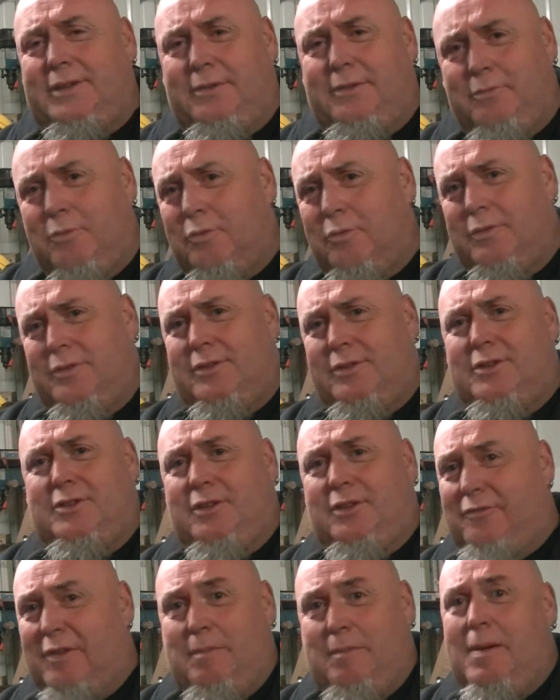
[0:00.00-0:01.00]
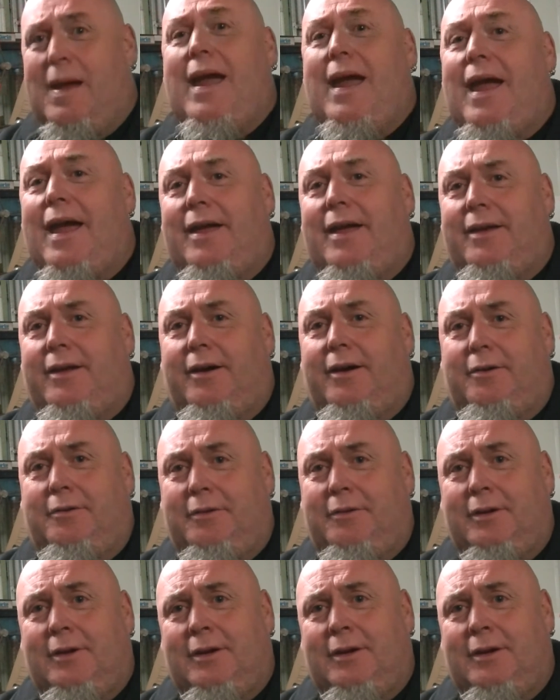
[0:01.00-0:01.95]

It's more just a repair,